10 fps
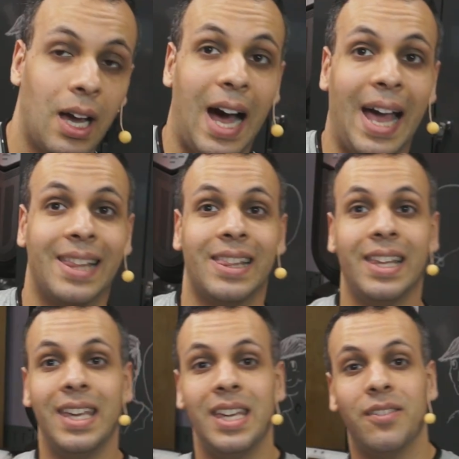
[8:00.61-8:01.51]
I
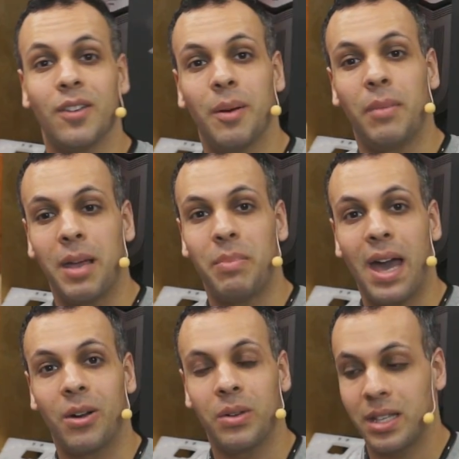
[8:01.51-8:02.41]
leave, my
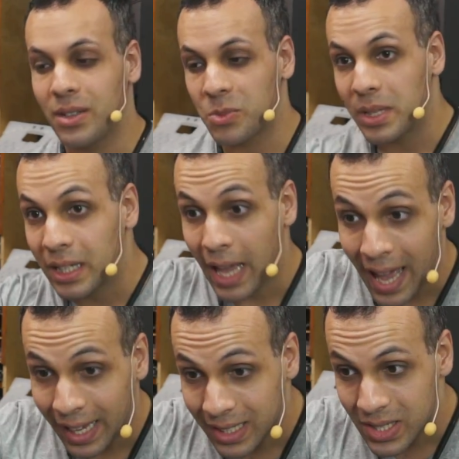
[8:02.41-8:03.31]
battery gives me an
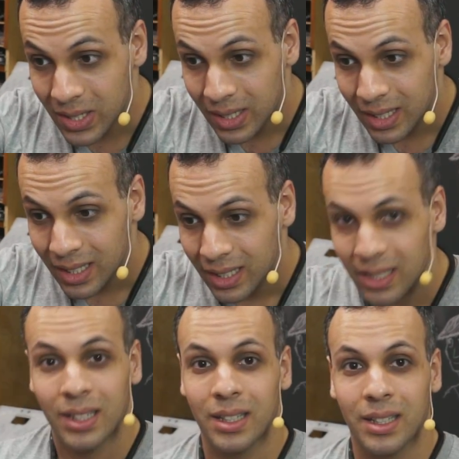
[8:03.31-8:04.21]
X,
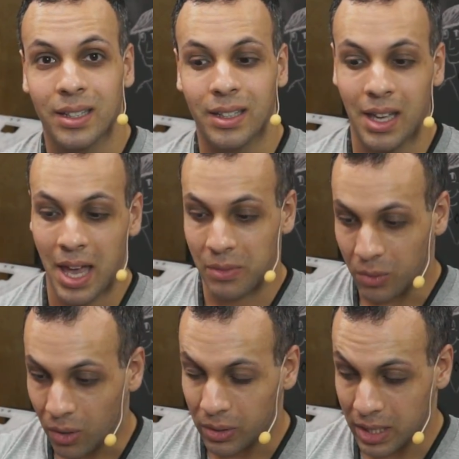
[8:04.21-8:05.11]
and
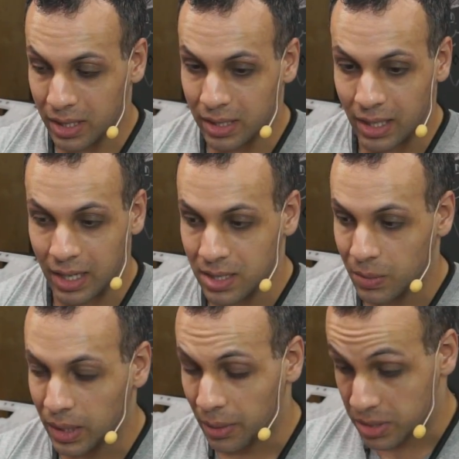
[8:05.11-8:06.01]
the only thing that I did
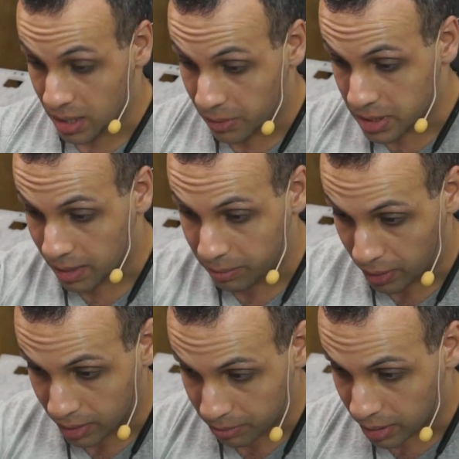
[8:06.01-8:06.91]
while I was there was
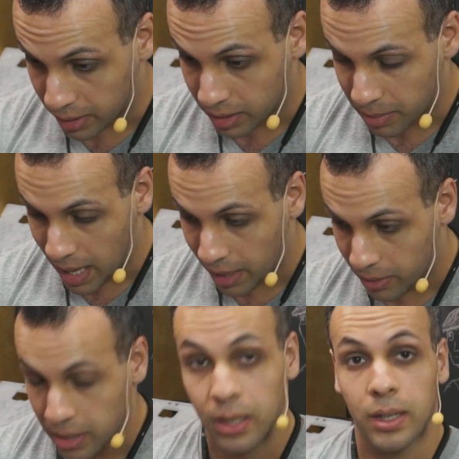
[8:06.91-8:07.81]
unplug and plug in the
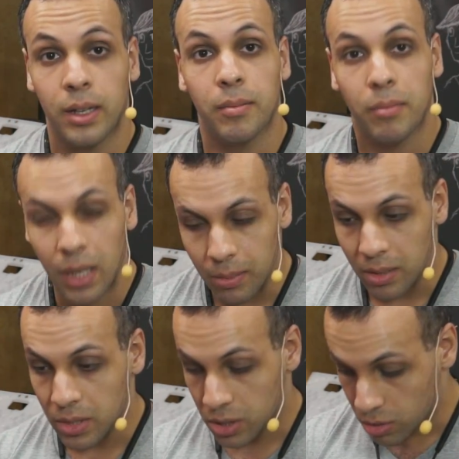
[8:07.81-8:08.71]
battery. Maybe Mr.